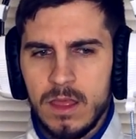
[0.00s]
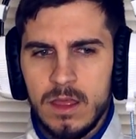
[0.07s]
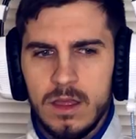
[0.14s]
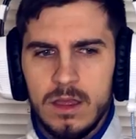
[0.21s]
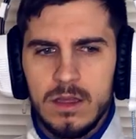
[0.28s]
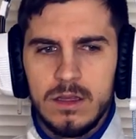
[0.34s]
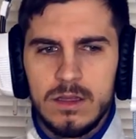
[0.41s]

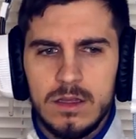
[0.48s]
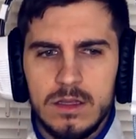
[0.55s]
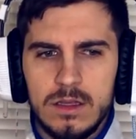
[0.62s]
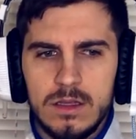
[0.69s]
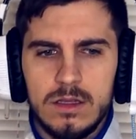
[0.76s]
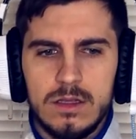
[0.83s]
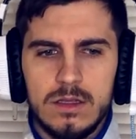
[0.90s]

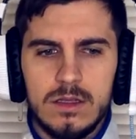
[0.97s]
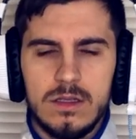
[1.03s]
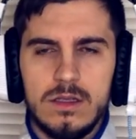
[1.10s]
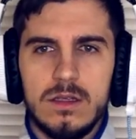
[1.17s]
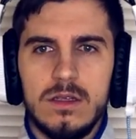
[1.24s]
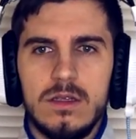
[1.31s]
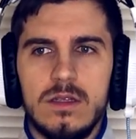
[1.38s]

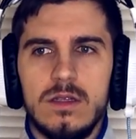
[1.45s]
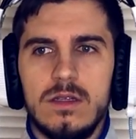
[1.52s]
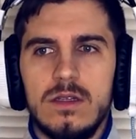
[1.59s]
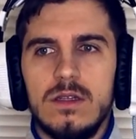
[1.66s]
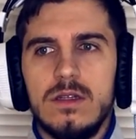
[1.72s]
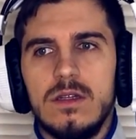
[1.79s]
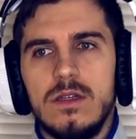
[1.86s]

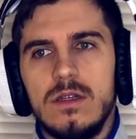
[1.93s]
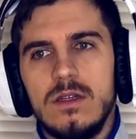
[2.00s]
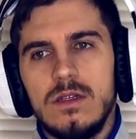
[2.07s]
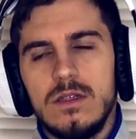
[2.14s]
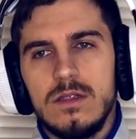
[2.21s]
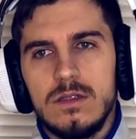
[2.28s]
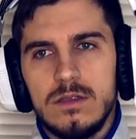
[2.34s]

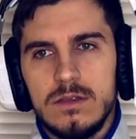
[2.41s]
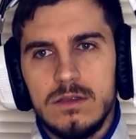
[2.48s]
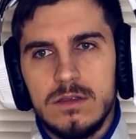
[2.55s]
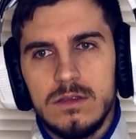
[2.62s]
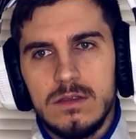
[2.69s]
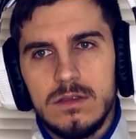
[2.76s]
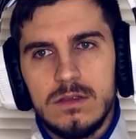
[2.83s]

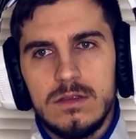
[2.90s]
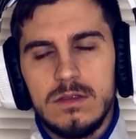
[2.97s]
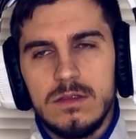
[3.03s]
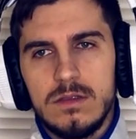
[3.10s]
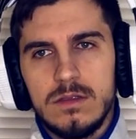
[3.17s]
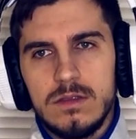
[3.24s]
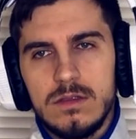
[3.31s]

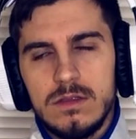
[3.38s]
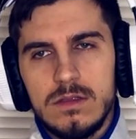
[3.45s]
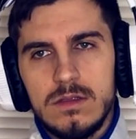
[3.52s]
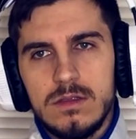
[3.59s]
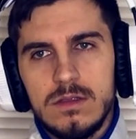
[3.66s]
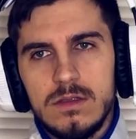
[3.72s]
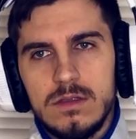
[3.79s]

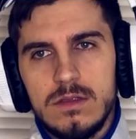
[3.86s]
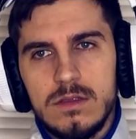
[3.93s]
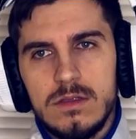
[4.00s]
Nothing is said.